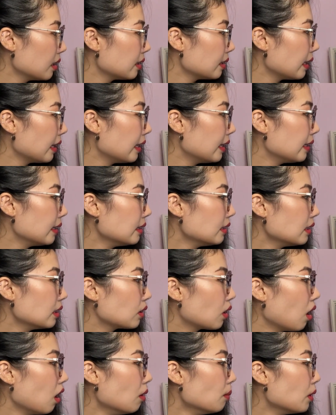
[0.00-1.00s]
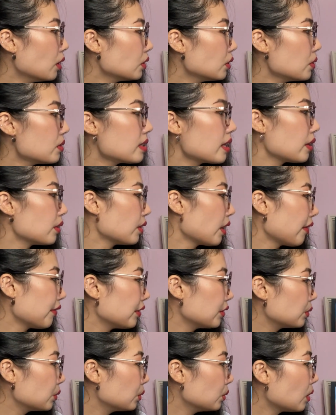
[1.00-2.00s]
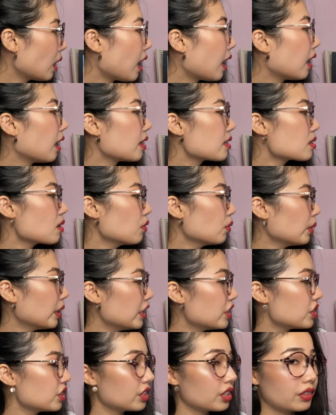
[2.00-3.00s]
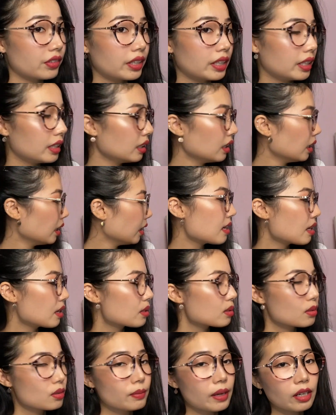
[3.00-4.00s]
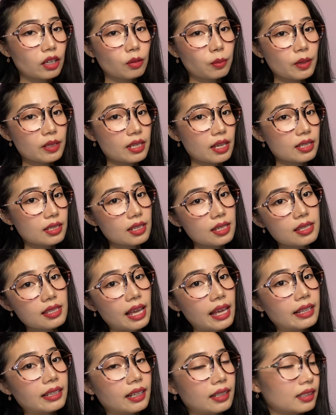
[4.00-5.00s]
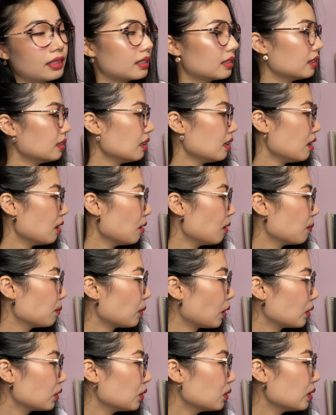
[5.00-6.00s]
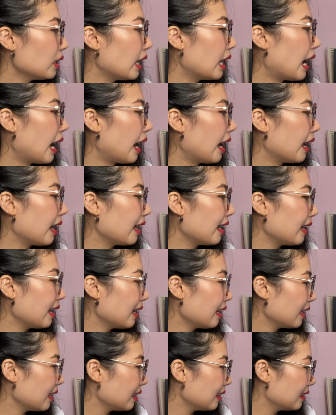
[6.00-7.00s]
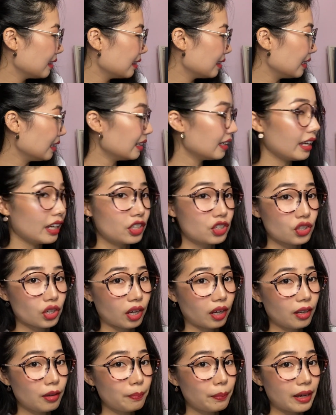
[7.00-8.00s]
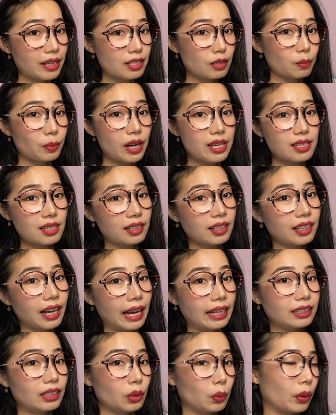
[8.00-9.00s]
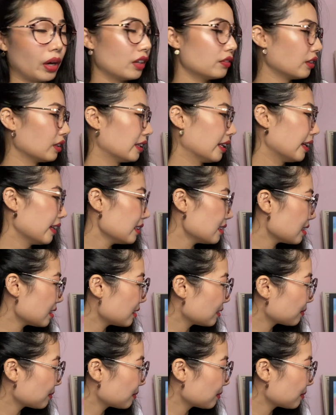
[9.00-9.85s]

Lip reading: Then the core modules that you have to do are software engineering. So microprocessors, another module that I didn't enjoy, but surprisingly I did well for that.